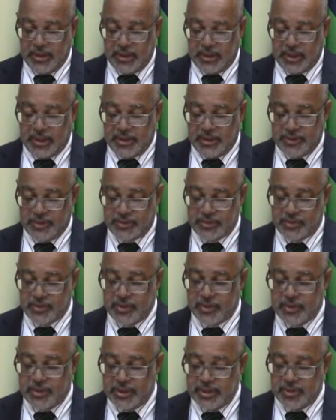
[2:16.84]
and are
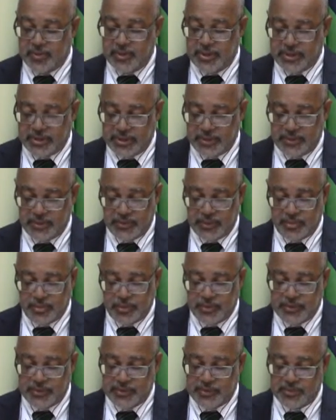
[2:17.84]
strongly committed to the
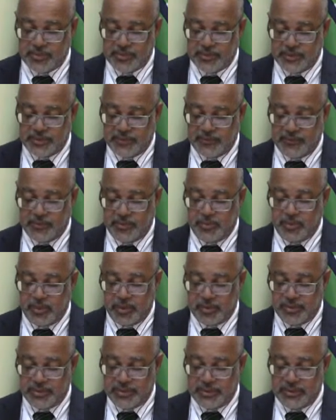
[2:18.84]
principles of
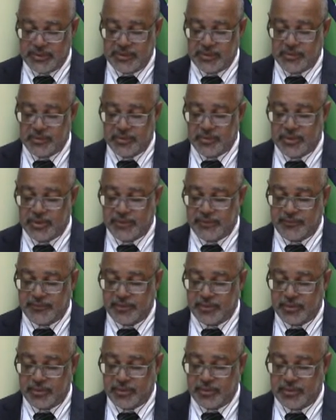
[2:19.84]
democracy, the rule of
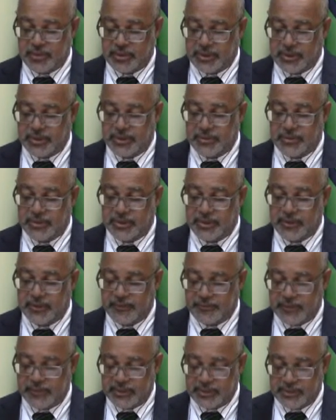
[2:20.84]
law, and good
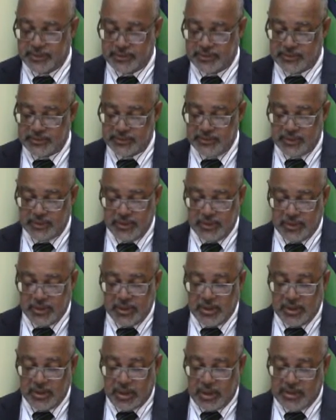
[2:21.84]
governance.
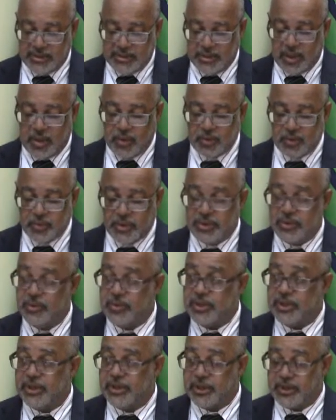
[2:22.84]
As
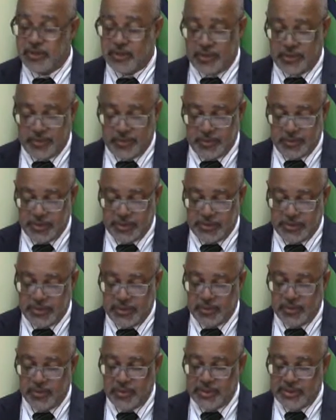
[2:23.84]
outward-looking economies, the
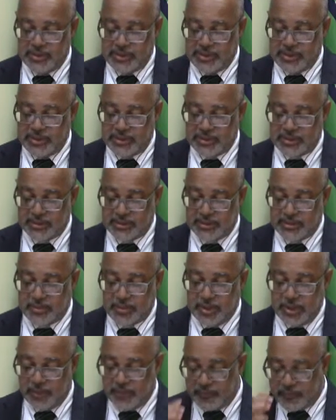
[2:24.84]
OECS and Spain